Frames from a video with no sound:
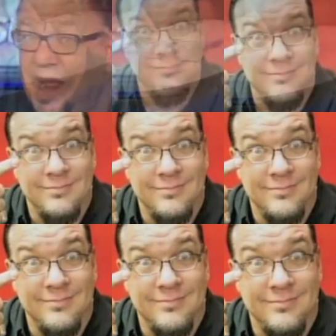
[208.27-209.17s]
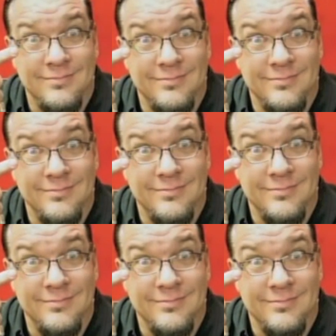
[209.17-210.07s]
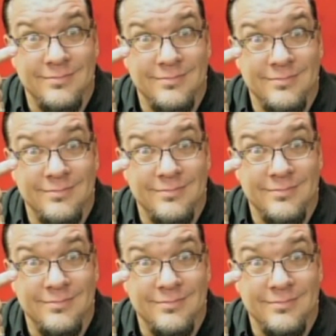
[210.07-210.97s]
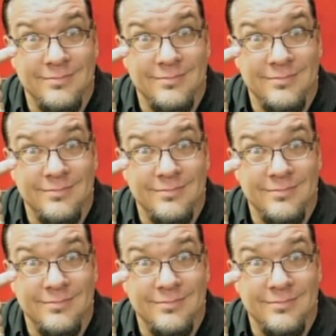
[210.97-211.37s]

and I was on the cover of High Times magazine because